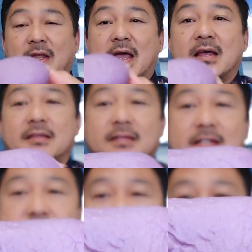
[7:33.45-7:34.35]
And
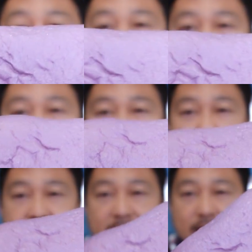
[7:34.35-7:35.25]
this is what it looks
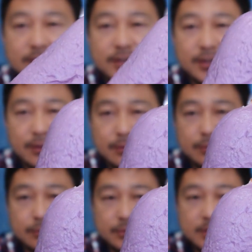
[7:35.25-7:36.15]
like. How
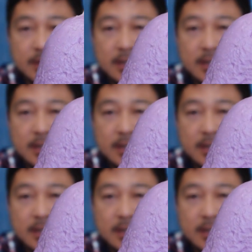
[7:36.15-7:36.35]
cute!